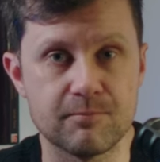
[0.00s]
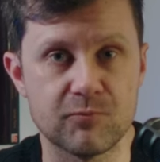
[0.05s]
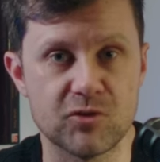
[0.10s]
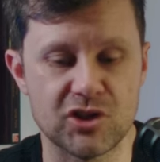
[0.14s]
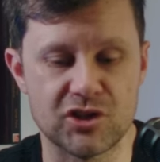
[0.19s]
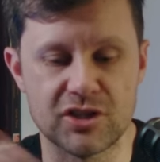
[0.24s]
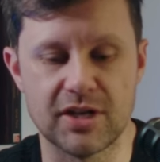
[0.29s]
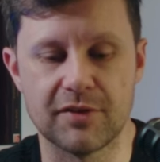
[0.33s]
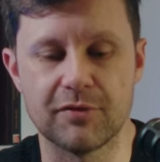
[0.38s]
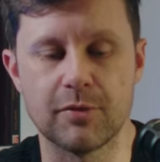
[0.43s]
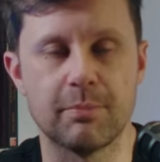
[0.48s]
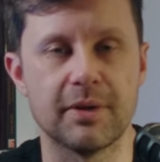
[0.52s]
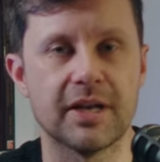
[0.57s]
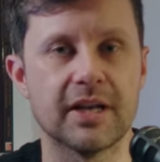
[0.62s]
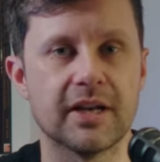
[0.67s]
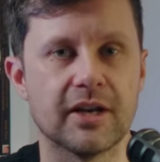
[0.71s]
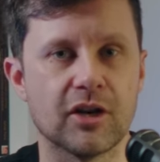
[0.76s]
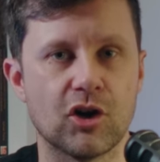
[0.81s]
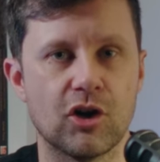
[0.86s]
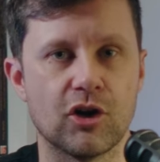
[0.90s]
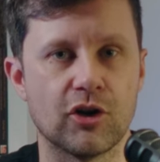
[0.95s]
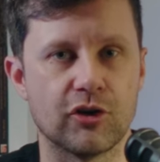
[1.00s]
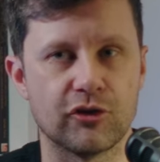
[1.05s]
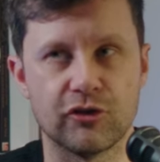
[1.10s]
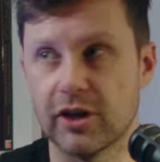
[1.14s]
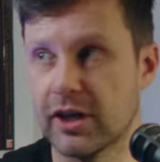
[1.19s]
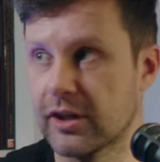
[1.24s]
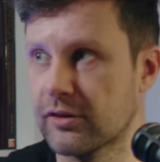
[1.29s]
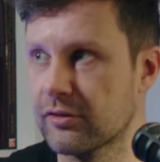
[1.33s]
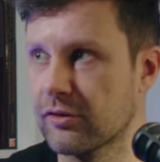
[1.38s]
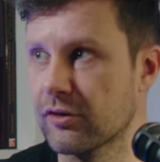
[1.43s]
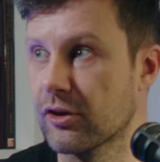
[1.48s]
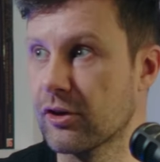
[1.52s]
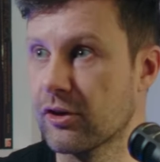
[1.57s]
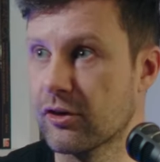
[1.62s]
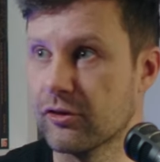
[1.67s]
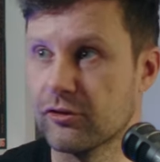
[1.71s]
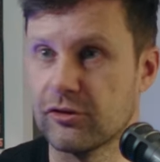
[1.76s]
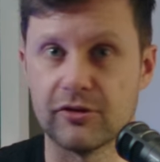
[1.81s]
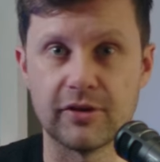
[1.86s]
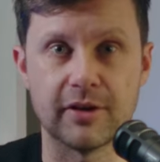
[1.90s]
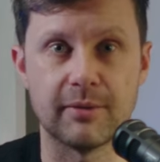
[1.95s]
She's never been in a car. She gets in the
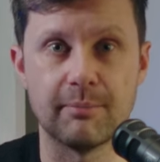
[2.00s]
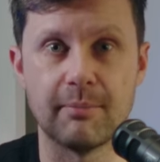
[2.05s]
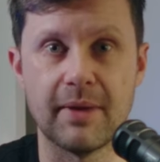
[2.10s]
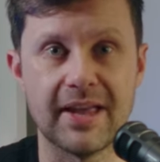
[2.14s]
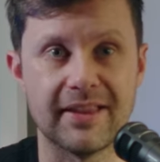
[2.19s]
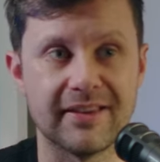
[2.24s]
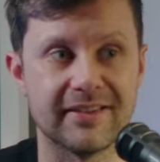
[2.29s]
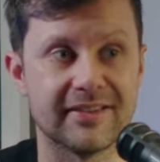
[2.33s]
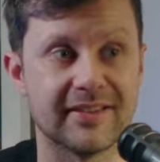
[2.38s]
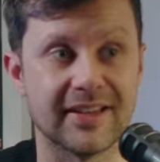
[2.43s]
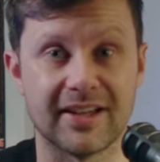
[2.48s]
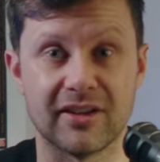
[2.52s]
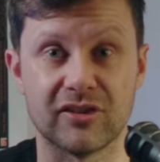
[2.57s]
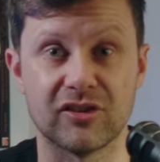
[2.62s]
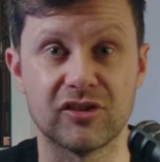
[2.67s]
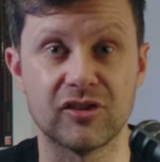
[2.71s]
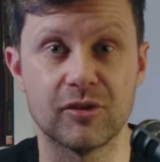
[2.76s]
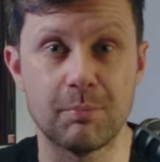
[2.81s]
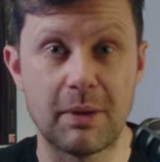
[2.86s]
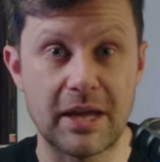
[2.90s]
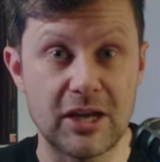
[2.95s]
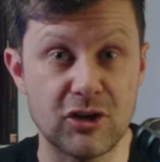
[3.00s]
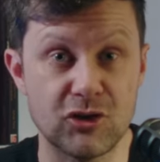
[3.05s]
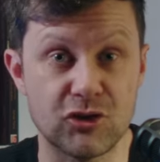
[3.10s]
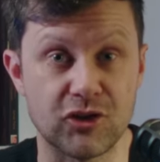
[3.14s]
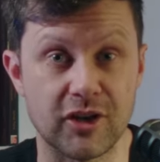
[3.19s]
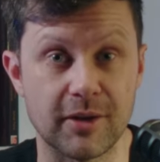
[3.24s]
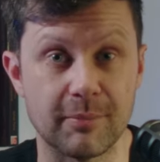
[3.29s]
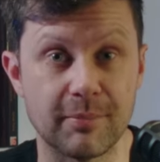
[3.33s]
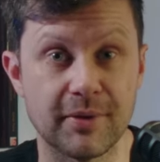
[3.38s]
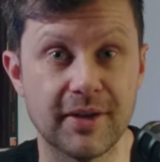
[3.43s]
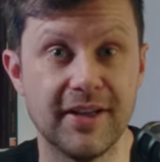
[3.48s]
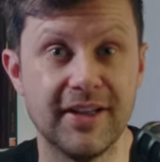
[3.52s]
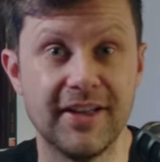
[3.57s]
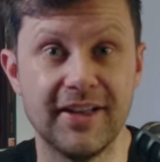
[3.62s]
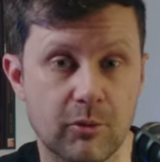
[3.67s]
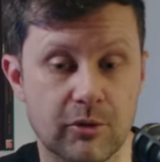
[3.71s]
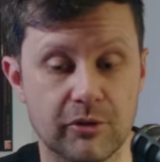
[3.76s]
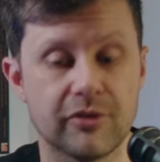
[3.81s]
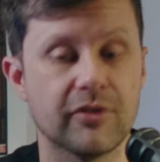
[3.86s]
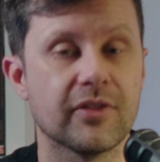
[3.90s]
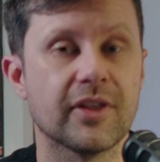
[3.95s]
car and she's like, man, this is like a spaceship.
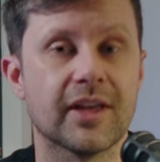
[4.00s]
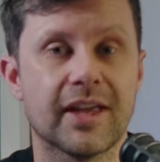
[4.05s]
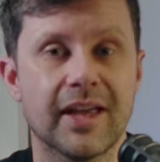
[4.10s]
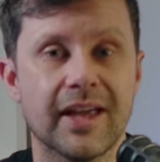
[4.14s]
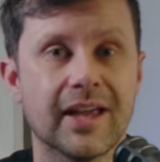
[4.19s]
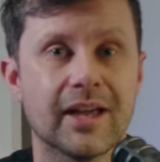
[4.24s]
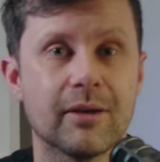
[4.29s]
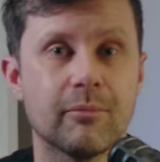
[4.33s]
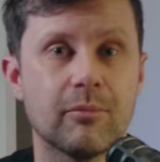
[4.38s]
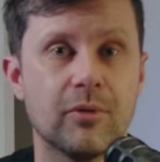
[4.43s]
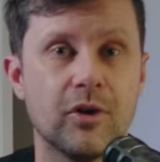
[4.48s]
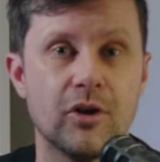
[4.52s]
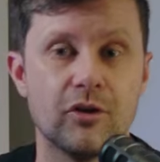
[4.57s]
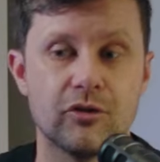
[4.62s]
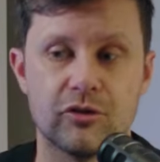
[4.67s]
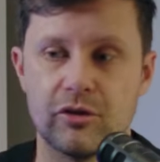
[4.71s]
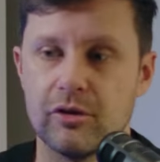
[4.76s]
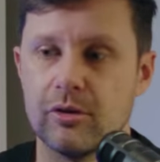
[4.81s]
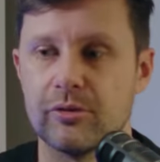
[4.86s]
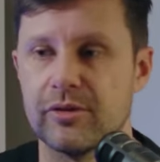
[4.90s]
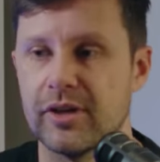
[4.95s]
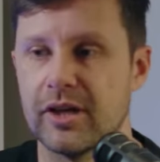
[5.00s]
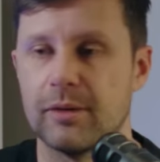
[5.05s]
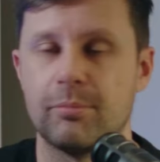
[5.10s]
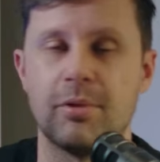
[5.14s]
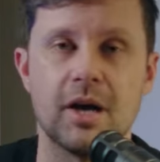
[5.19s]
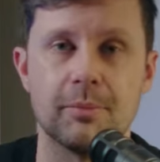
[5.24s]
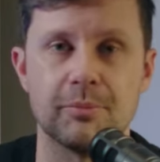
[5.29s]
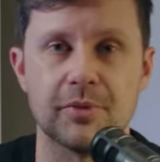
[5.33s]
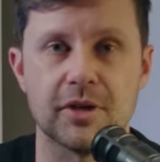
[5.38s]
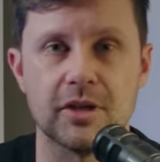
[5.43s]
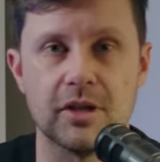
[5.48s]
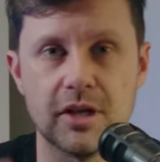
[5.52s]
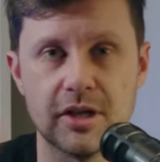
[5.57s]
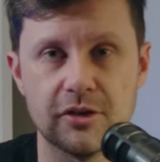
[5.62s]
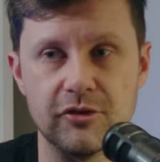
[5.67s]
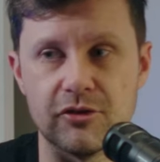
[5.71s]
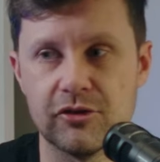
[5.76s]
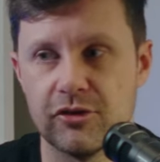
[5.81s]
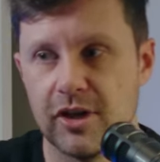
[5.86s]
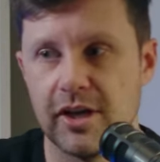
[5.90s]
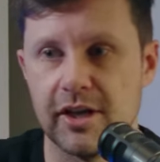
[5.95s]
Whereas in the game, she knows how to pop the
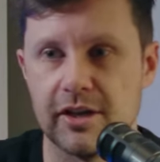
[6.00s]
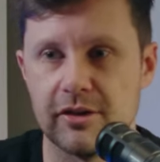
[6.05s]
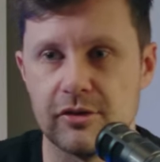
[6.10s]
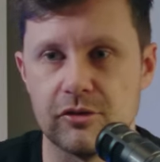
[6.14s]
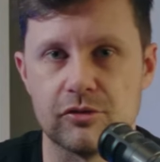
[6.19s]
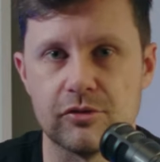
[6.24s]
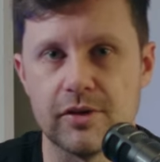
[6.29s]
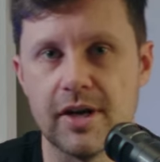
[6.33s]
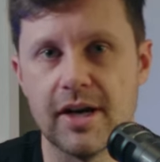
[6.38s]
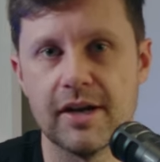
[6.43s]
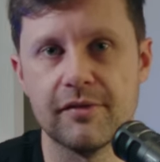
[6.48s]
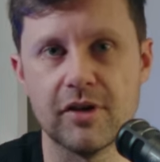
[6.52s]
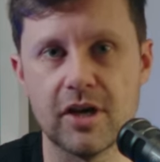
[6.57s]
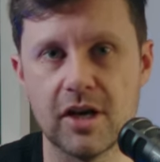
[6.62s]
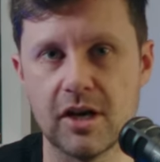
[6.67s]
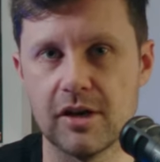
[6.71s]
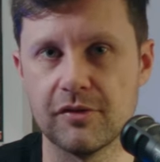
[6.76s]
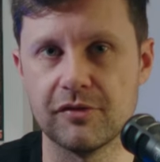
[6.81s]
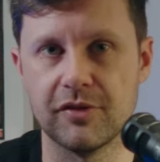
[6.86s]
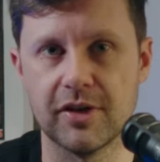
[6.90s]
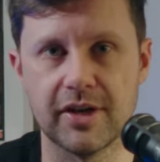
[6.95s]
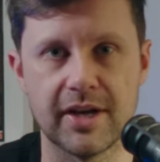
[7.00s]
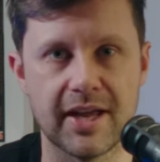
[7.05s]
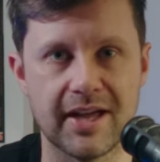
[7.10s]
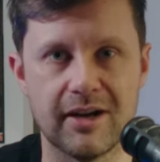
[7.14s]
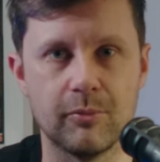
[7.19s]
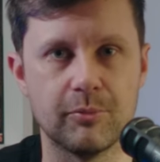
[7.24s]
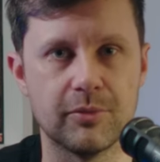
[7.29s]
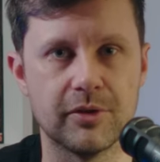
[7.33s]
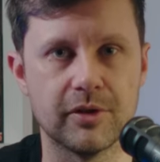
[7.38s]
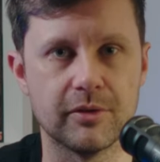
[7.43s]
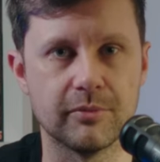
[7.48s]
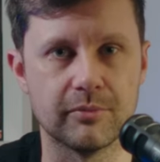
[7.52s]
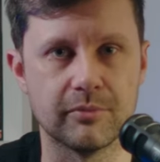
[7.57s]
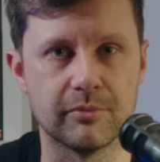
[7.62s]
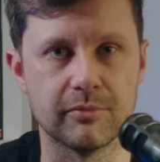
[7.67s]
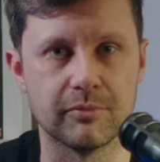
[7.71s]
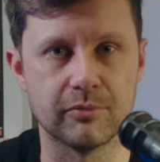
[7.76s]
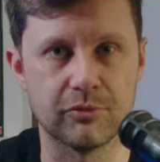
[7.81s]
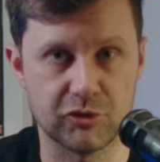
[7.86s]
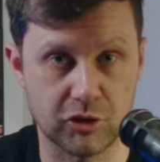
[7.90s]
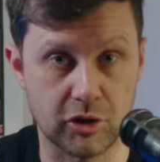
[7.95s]
clutch and drive off and help
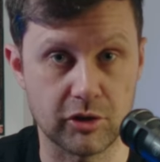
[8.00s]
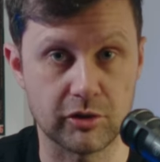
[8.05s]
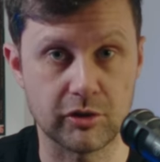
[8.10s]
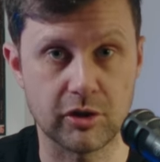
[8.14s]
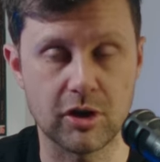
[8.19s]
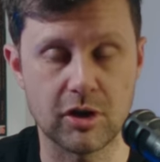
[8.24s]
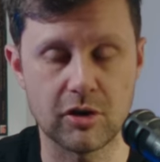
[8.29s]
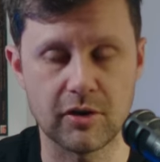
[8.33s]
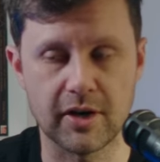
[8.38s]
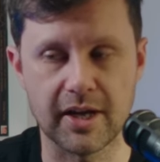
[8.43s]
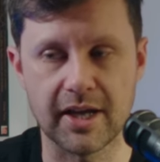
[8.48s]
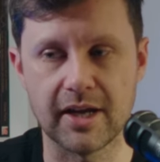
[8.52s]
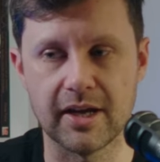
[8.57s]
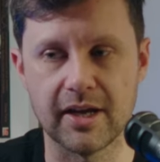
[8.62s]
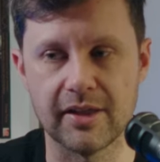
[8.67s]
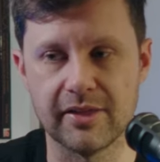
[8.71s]
them start the car again.